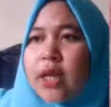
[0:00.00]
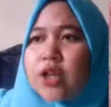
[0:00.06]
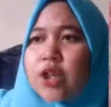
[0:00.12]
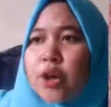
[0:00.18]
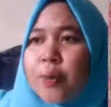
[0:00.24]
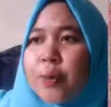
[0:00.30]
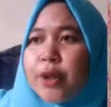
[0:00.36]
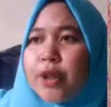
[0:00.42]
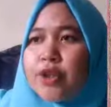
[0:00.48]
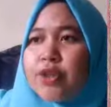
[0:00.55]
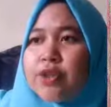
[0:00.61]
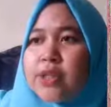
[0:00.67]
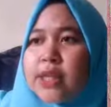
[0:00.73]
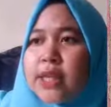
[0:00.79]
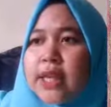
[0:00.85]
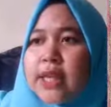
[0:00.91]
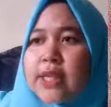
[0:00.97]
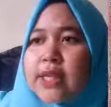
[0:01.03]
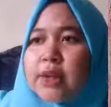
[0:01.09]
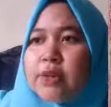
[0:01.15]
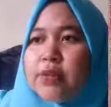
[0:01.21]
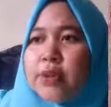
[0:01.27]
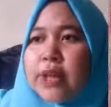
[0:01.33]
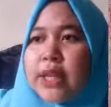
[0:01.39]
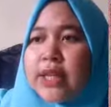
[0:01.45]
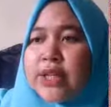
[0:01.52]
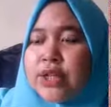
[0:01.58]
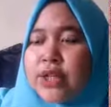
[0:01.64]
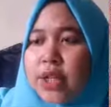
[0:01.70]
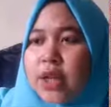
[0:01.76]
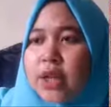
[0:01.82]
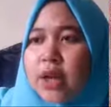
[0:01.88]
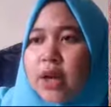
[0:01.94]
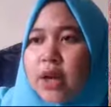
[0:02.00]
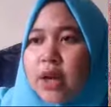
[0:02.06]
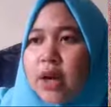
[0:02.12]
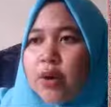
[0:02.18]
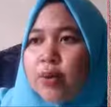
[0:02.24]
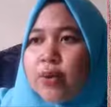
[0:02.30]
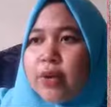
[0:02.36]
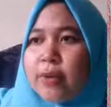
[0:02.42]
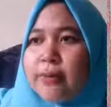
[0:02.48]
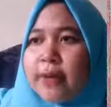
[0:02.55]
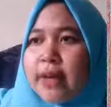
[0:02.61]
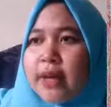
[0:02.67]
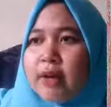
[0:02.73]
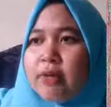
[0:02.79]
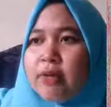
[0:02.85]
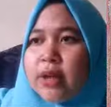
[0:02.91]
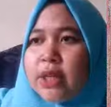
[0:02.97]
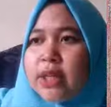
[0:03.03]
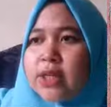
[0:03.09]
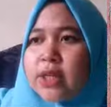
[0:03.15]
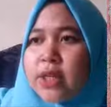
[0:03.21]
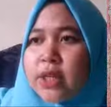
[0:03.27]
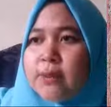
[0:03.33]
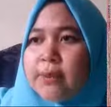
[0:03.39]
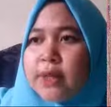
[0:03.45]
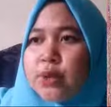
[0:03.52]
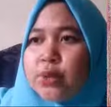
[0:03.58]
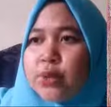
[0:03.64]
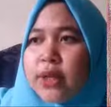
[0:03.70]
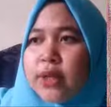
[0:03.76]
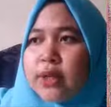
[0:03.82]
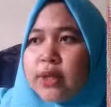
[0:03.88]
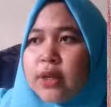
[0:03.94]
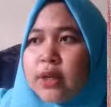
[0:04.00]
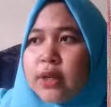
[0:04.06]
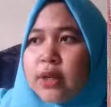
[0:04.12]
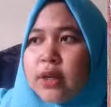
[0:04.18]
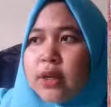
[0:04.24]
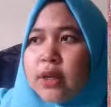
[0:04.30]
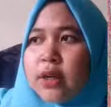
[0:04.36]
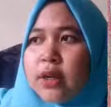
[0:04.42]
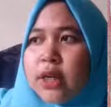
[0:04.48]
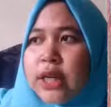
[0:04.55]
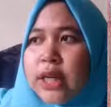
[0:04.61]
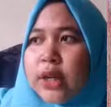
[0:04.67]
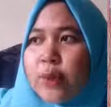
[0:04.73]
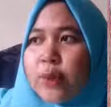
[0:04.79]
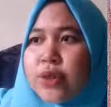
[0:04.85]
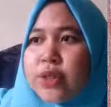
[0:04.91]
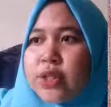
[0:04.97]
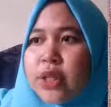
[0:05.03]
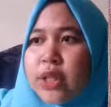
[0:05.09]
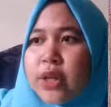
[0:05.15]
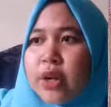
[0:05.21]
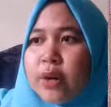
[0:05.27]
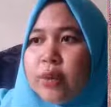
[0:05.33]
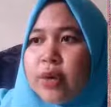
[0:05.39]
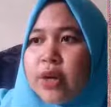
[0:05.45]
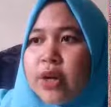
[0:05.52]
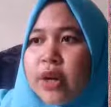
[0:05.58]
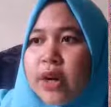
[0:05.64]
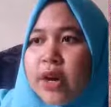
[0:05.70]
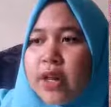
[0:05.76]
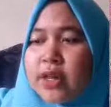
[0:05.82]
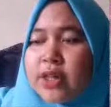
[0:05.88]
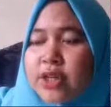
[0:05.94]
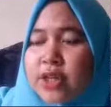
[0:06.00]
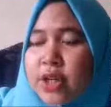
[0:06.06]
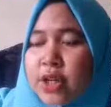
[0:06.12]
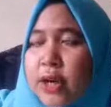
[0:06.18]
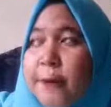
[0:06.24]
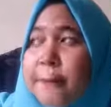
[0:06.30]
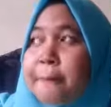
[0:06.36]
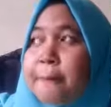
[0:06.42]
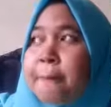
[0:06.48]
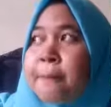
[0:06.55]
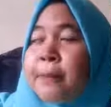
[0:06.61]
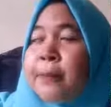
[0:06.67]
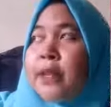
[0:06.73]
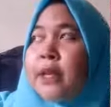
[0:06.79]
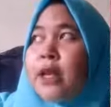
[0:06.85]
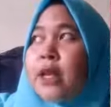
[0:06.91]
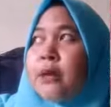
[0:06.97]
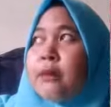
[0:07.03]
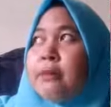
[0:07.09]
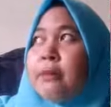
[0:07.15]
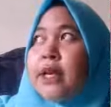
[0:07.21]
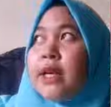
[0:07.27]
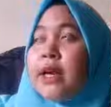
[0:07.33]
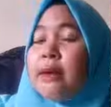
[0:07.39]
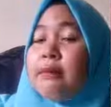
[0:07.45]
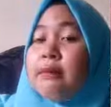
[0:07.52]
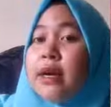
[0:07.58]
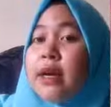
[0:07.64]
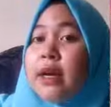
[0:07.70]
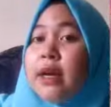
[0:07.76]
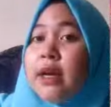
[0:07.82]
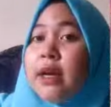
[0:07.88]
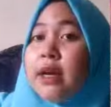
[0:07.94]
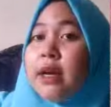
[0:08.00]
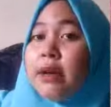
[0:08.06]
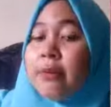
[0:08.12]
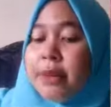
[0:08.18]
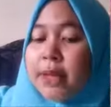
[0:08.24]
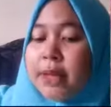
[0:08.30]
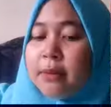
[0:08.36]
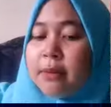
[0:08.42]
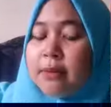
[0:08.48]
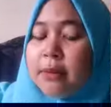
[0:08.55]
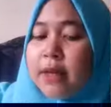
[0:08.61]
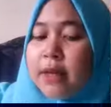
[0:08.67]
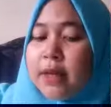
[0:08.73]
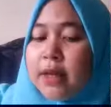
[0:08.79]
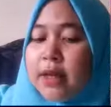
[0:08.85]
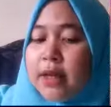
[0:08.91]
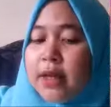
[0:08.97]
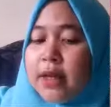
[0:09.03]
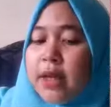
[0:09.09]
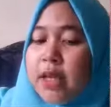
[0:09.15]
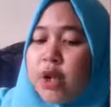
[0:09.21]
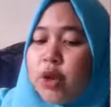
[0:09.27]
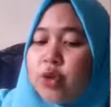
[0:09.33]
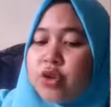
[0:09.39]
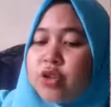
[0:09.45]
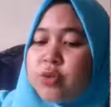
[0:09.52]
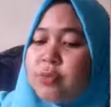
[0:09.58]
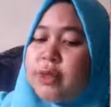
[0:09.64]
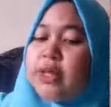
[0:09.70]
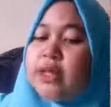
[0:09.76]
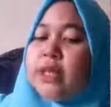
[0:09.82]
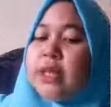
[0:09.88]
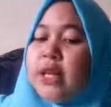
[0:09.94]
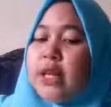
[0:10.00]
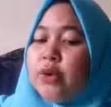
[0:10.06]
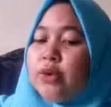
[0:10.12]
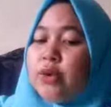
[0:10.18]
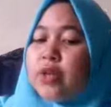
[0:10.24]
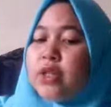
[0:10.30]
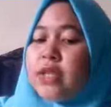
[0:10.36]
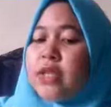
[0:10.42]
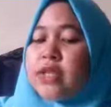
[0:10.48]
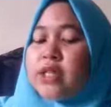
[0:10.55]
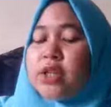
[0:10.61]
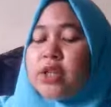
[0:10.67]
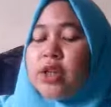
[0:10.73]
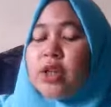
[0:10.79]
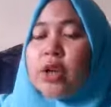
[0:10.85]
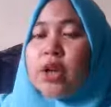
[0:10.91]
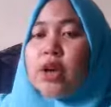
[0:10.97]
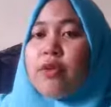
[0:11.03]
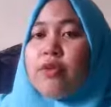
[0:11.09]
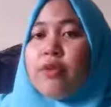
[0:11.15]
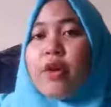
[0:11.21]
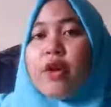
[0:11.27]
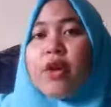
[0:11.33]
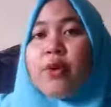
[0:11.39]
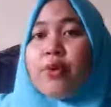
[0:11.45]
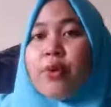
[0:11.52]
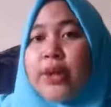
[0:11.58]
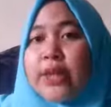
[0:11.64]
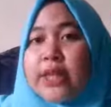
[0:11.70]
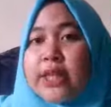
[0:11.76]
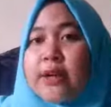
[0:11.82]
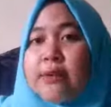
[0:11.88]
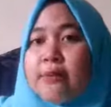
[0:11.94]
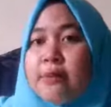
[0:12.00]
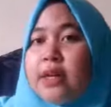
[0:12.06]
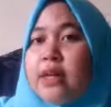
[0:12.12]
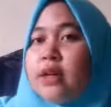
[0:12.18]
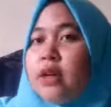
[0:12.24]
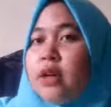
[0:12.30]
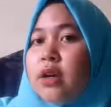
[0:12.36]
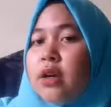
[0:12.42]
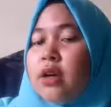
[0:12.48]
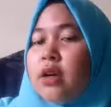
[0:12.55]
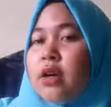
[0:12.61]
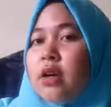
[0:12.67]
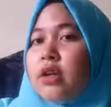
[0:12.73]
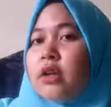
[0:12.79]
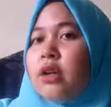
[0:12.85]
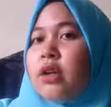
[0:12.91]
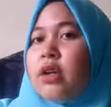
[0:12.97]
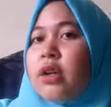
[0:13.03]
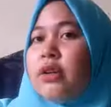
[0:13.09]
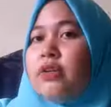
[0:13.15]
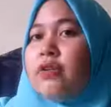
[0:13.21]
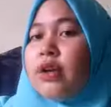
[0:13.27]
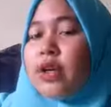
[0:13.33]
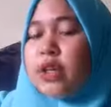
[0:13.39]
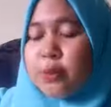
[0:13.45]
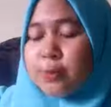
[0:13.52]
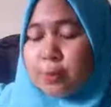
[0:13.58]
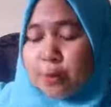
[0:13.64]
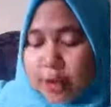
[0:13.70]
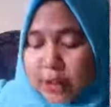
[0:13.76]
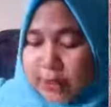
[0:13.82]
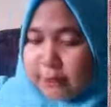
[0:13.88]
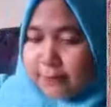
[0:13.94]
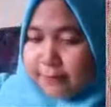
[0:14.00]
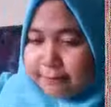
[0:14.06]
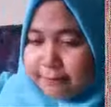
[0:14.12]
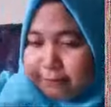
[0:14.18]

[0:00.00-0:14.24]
anthropolinguistic is a relation, how we make a relation between language and our culture. Become a language, but the language is not for the written but only for the spoken.